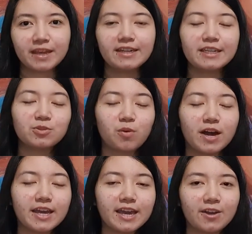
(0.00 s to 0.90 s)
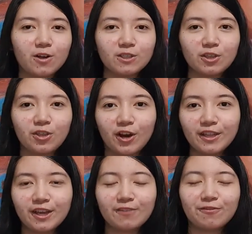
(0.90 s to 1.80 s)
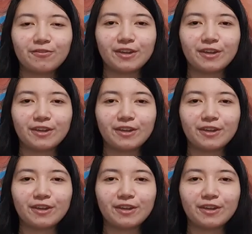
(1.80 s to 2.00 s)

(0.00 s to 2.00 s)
and that's why I also thought of